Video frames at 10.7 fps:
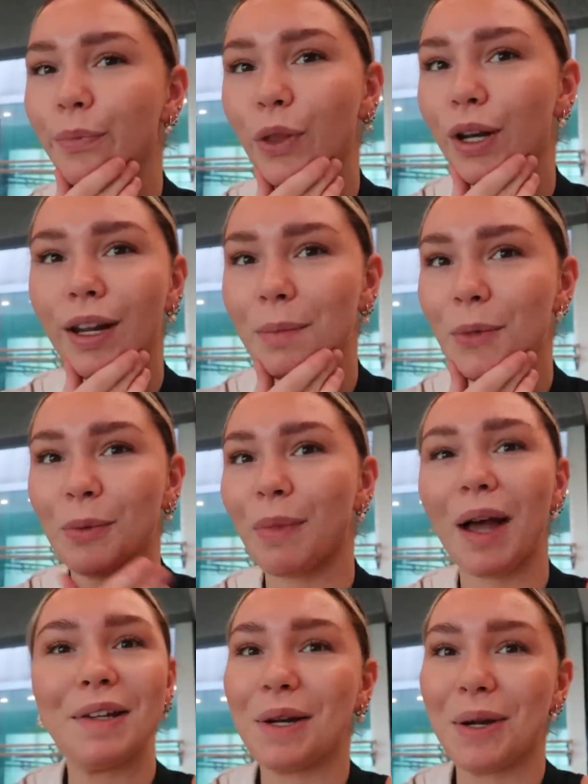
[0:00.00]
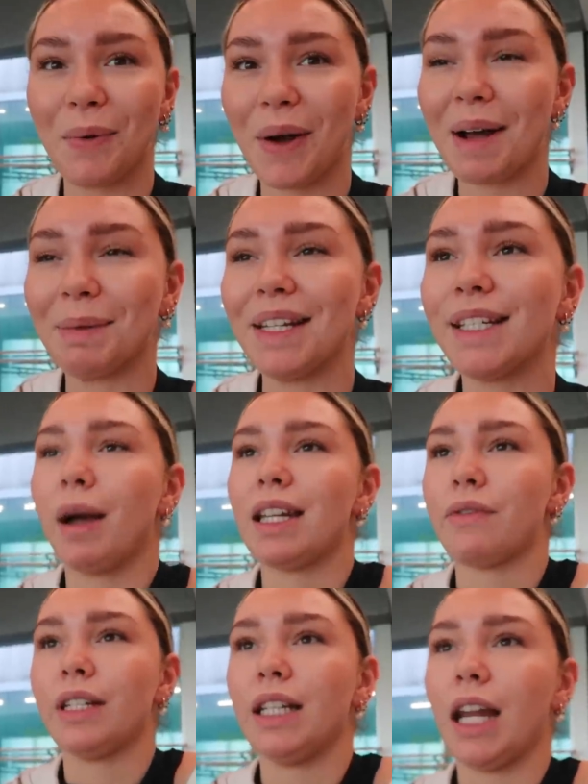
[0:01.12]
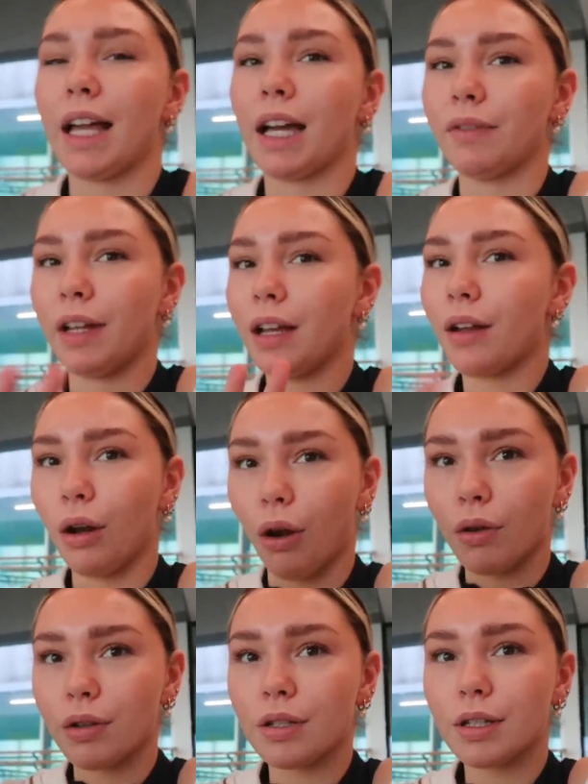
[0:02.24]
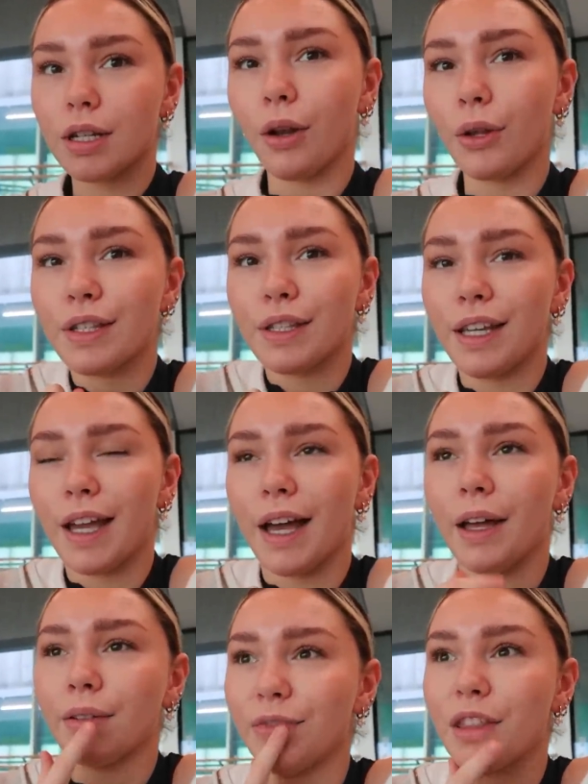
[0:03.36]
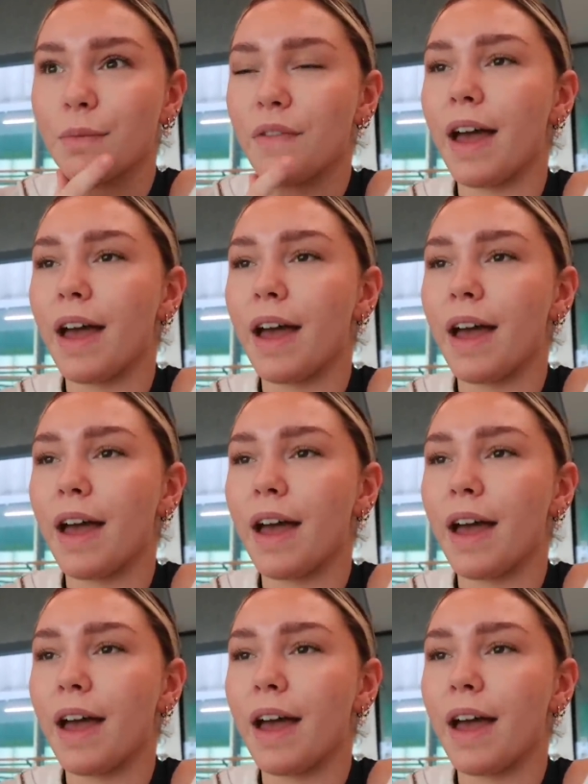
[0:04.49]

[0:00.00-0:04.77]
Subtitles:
Not anymore. I don't know what happened. I definitely like kind of like lost the rhythm of